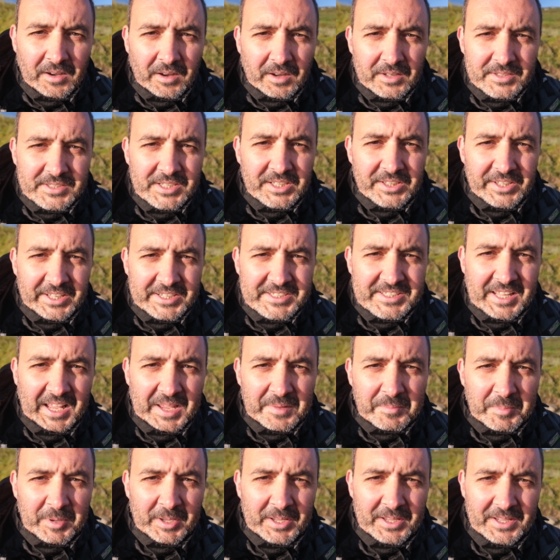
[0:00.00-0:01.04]
Until next
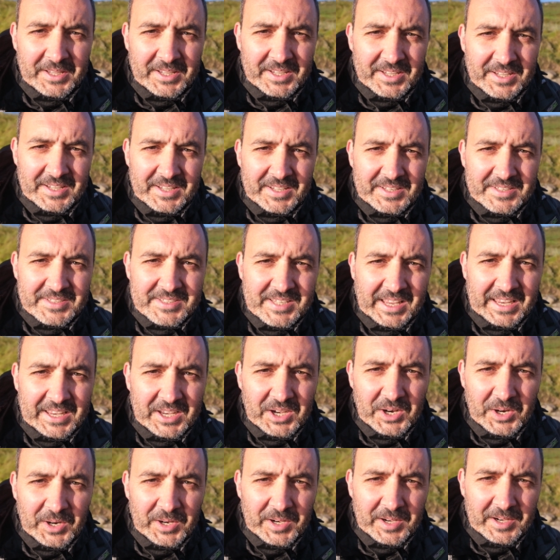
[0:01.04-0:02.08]
time, take
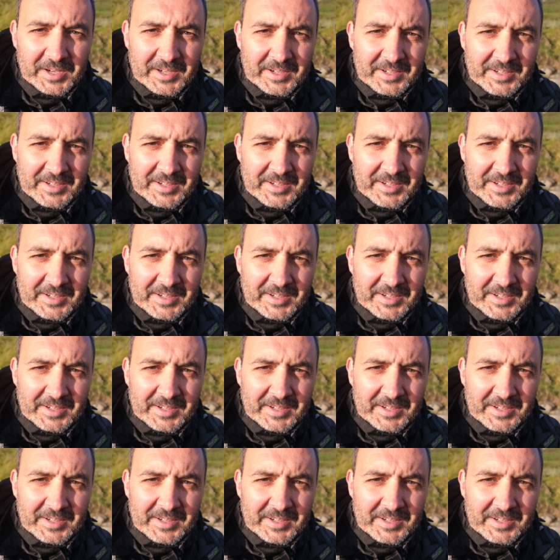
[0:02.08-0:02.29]
care.